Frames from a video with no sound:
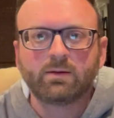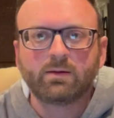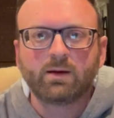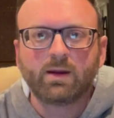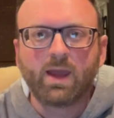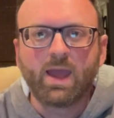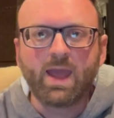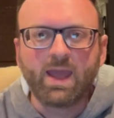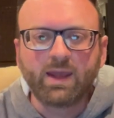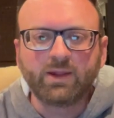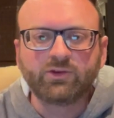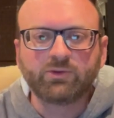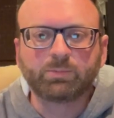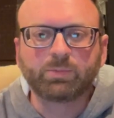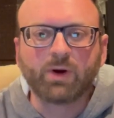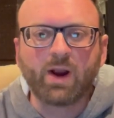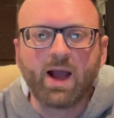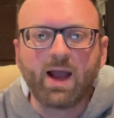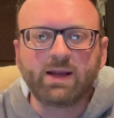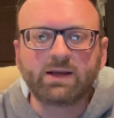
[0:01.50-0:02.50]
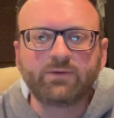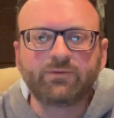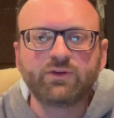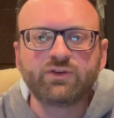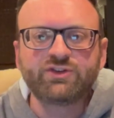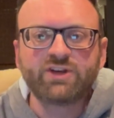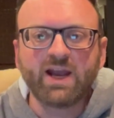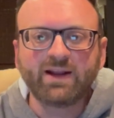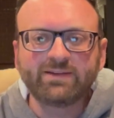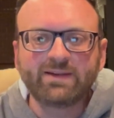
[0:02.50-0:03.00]
Hey, it's Brian. If you
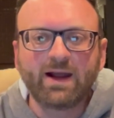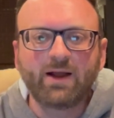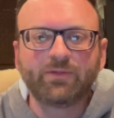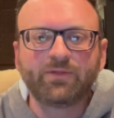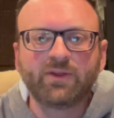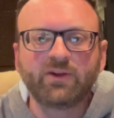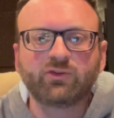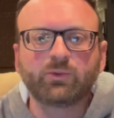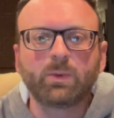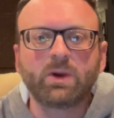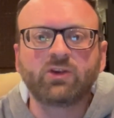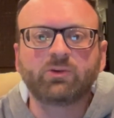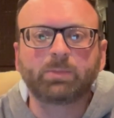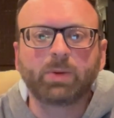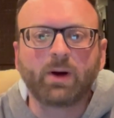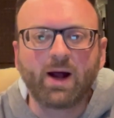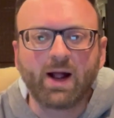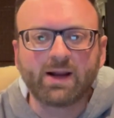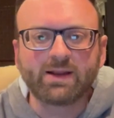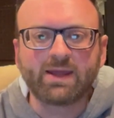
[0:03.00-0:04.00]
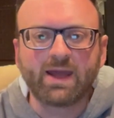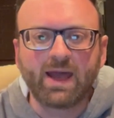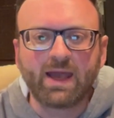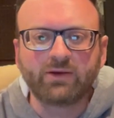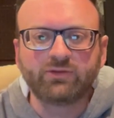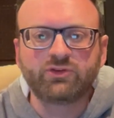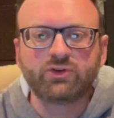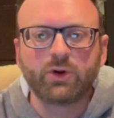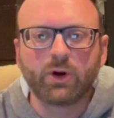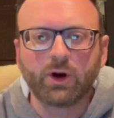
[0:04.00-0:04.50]
checked out this week's
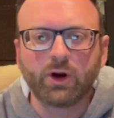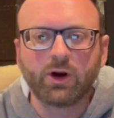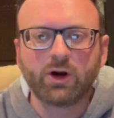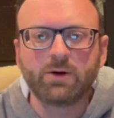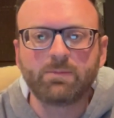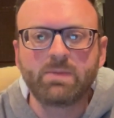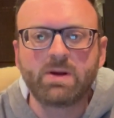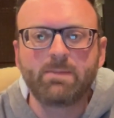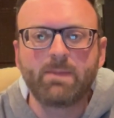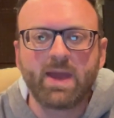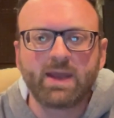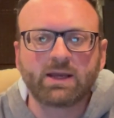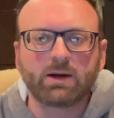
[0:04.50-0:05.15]
podcast, you heard me make a